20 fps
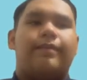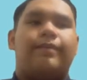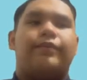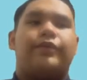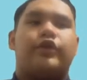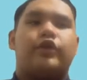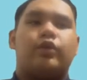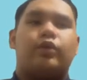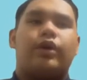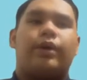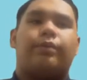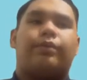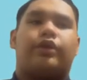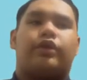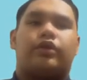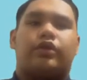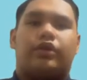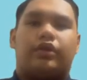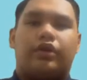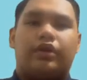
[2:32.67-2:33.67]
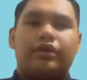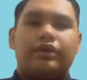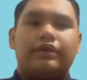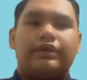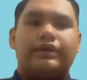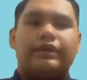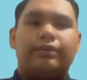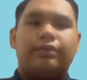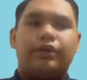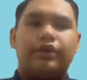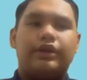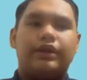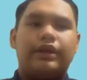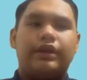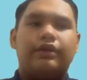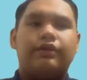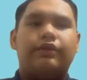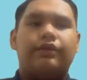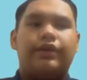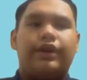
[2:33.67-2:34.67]
to web protocols
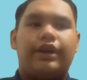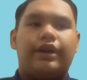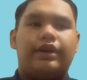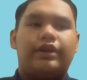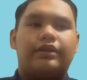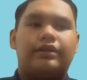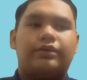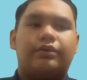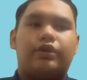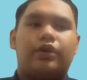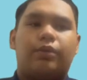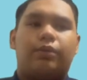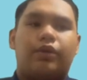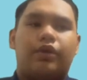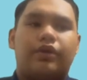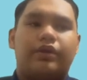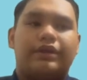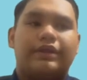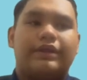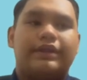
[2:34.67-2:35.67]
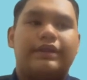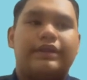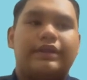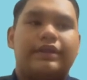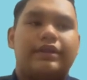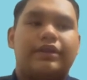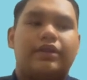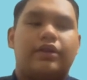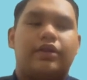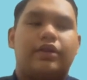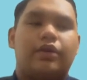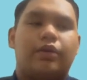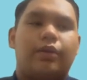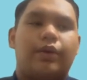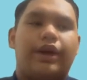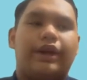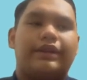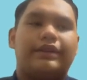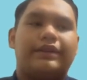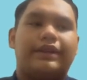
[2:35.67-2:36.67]
supporting various topologies
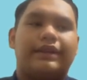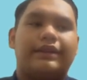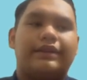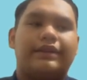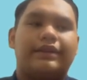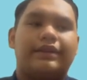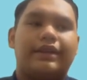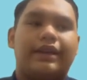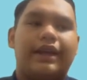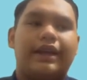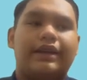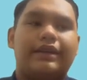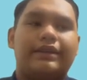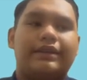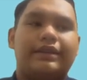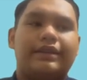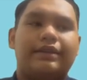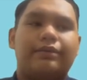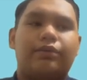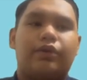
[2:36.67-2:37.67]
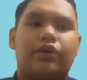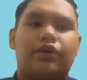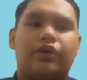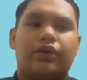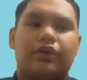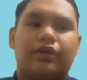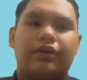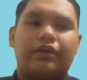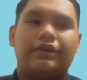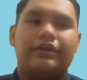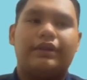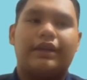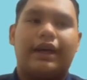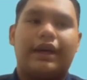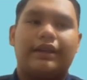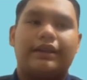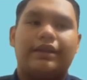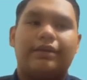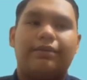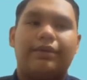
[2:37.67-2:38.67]
where such legacy protocols
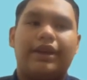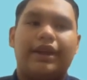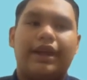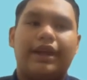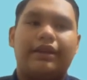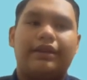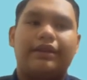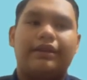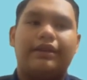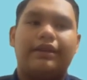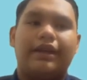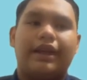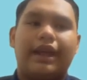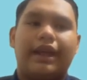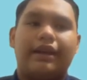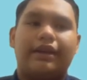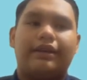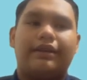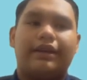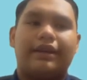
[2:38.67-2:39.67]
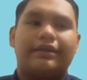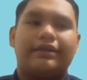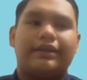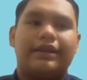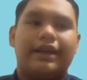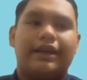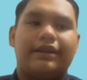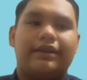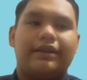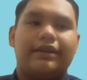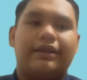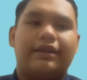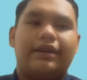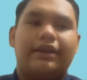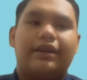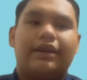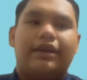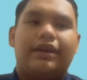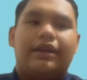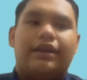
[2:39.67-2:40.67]
are terminated and translated.
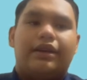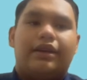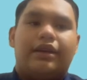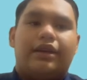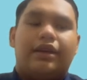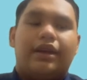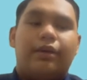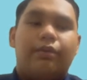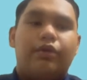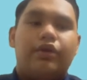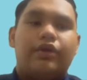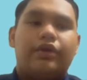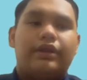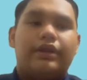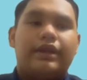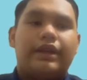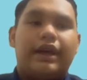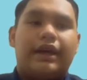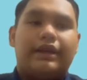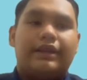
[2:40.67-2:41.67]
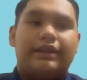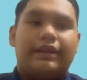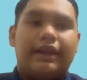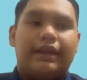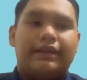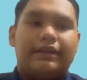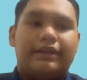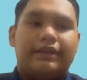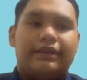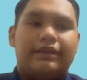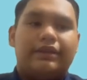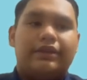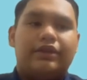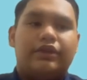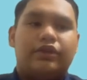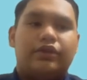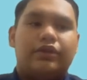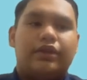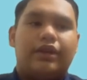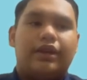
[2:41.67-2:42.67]
WOT architecture
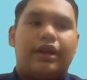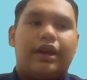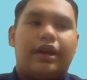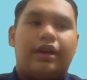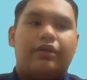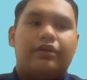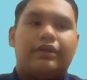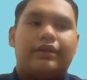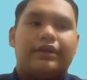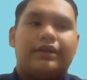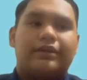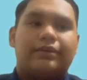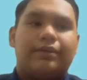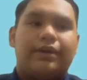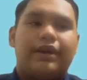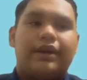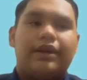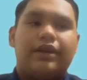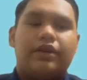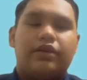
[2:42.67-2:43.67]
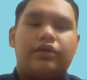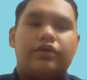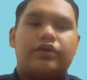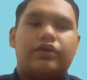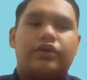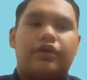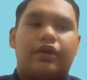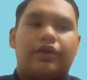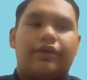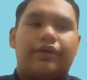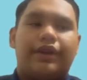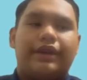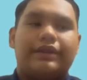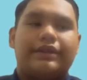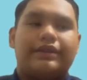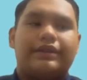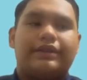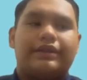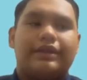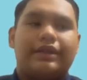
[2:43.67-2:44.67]
should allow transparent use of
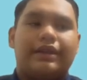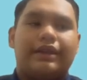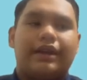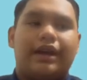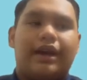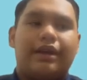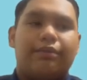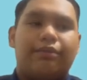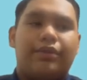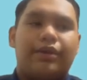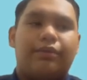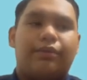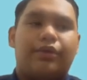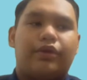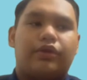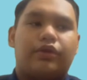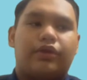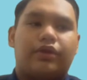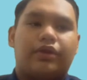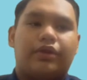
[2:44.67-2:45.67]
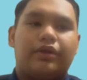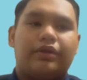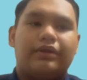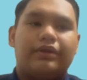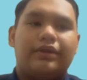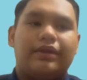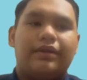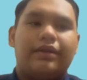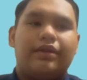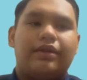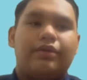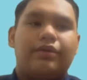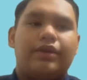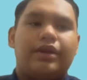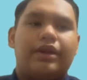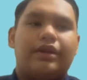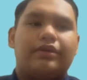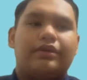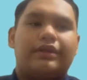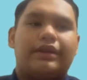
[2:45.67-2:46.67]
existing IP protocols
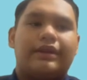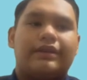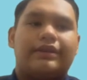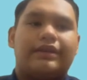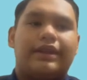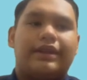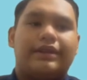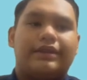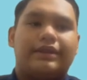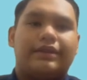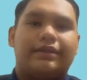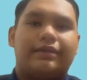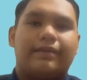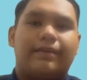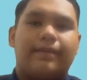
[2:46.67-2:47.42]
without translation,